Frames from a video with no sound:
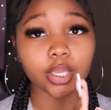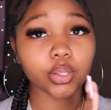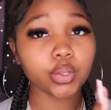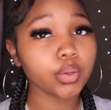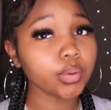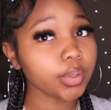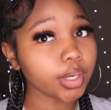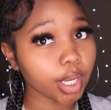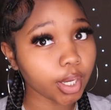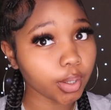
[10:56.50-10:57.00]

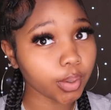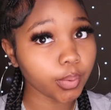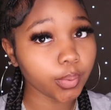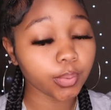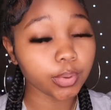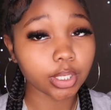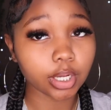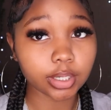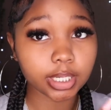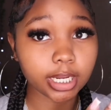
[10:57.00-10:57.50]
you
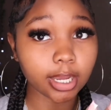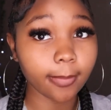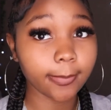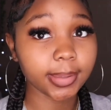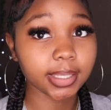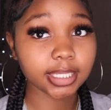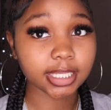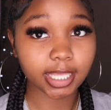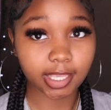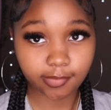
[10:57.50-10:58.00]
know, your nail
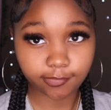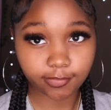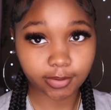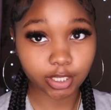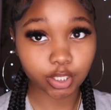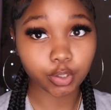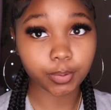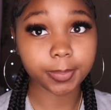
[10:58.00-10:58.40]
be lifting,